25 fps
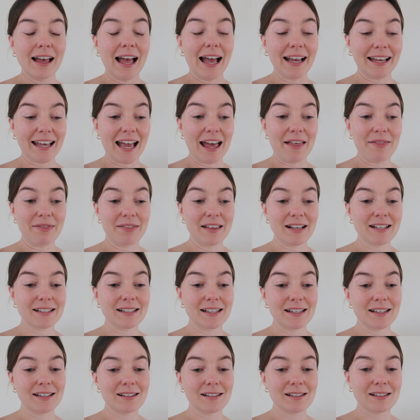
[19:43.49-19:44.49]
Again, this
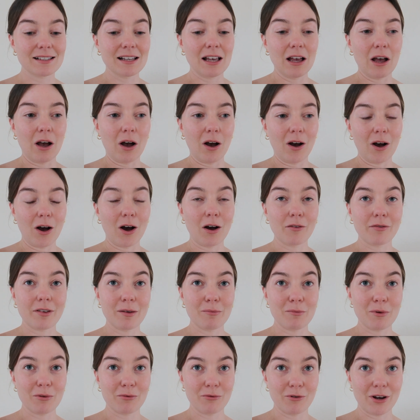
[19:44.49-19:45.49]
is Harvey
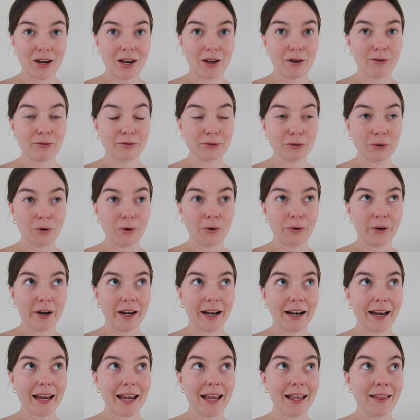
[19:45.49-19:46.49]
Maria
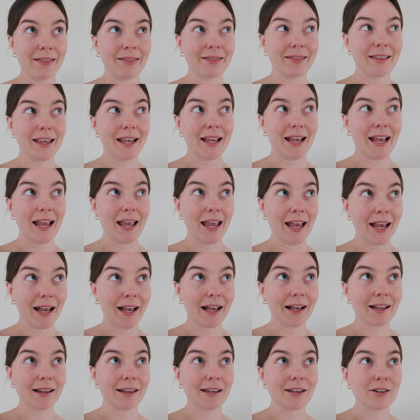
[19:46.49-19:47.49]
flooring in the
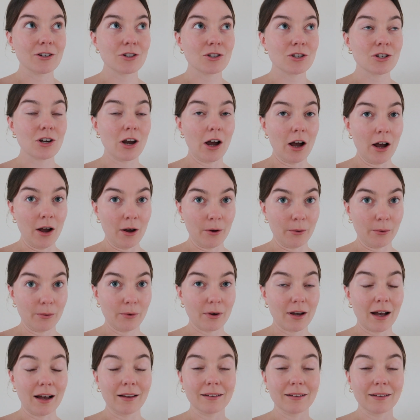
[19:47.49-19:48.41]
English oak.